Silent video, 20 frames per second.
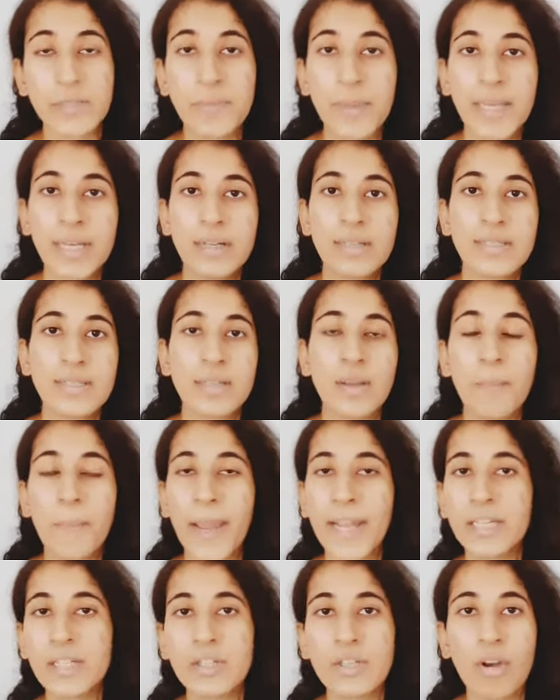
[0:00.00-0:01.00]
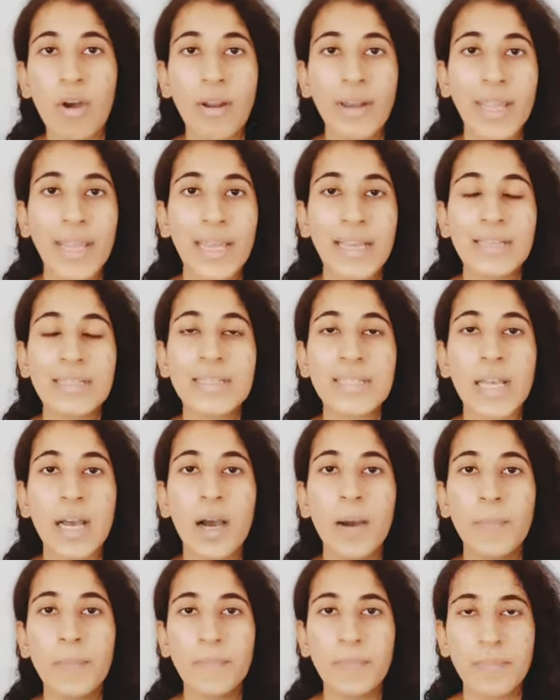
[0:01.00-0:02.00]
because Patreon is
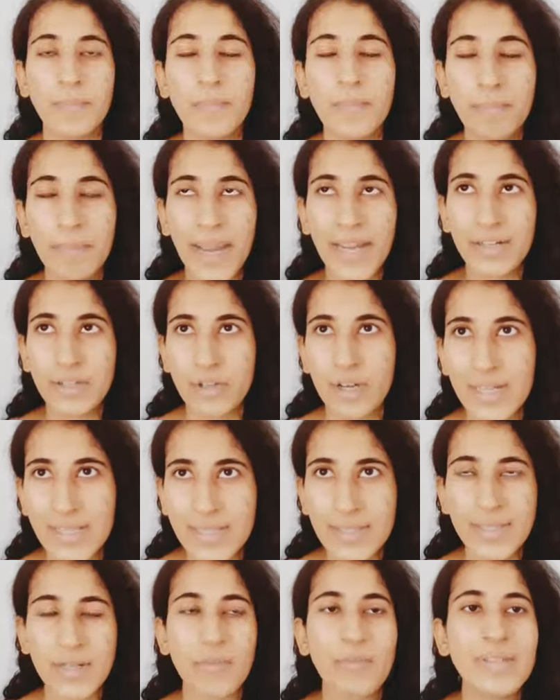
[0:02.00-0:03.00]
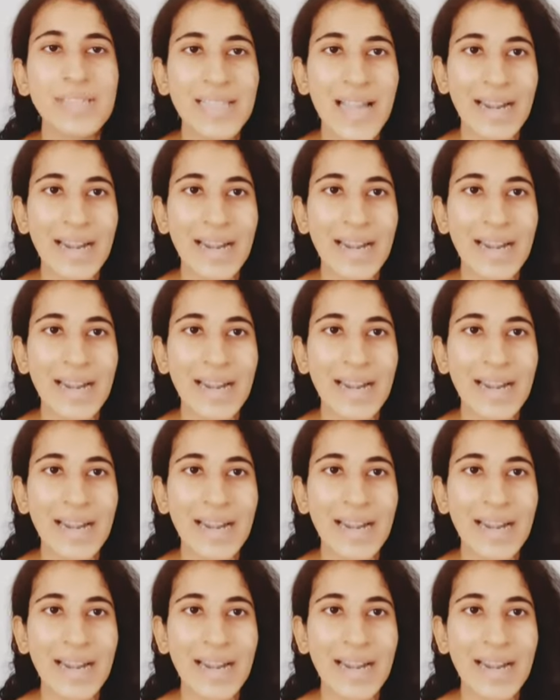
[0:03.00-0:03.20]
a service